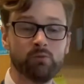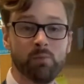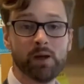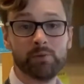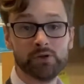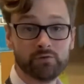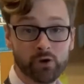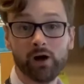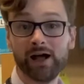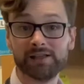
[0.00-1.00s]
remember you've
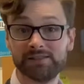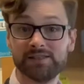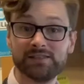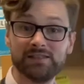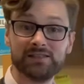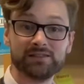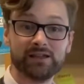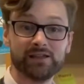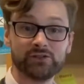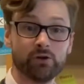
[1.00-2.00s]
got access to these
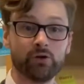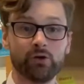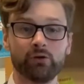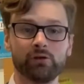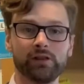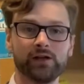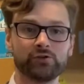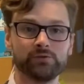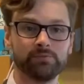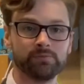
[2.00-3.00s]
slides on Google
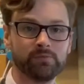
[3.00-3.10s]
Classroom.